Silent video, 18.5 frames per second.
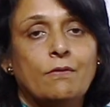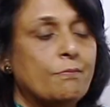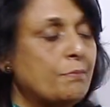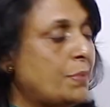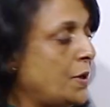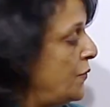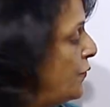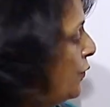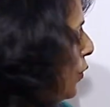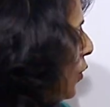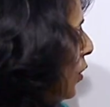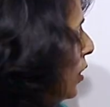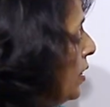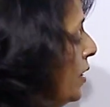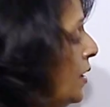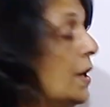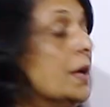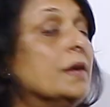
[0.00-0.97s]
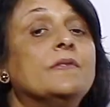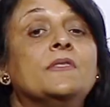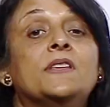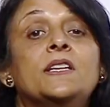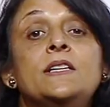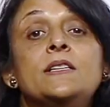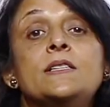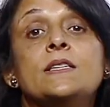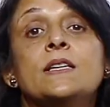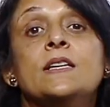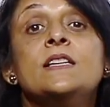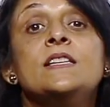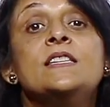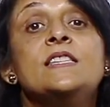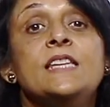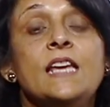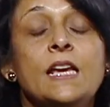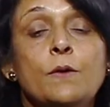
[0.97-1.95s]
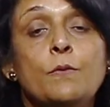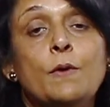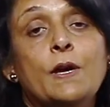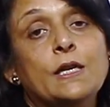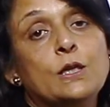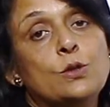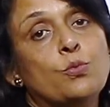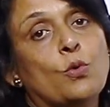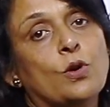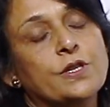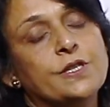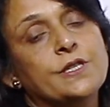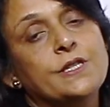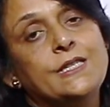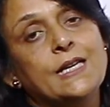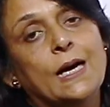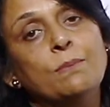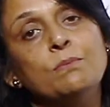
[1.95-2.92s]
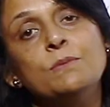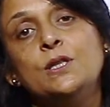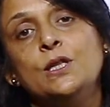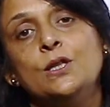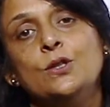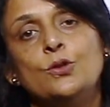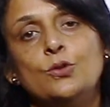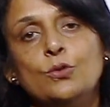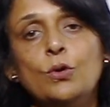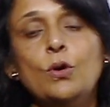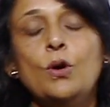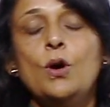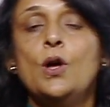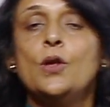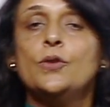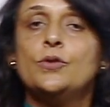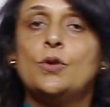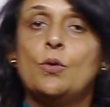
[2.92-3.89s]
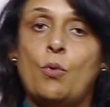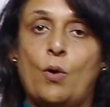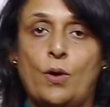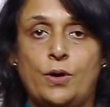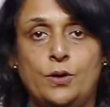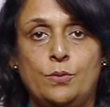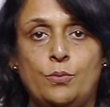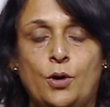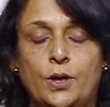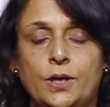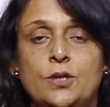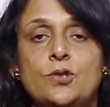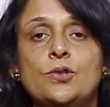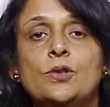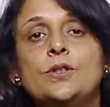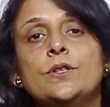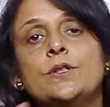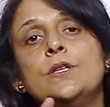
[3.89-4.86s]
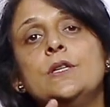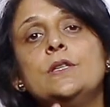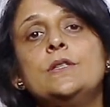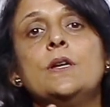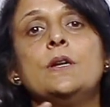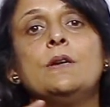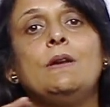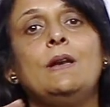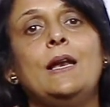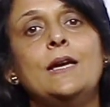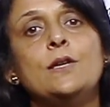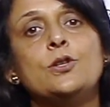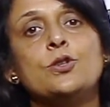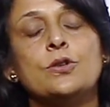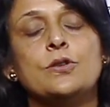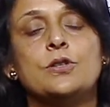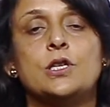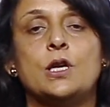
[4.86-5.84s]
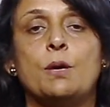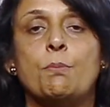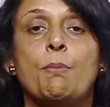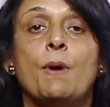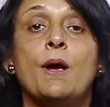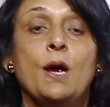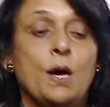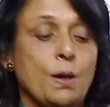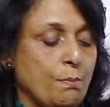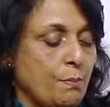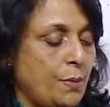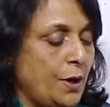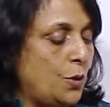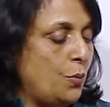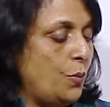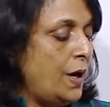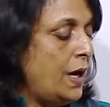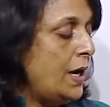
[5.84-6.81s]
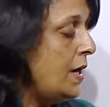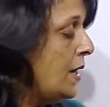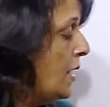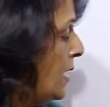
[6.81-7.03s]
before this sewage was dumped into the water body. So this is the relationship between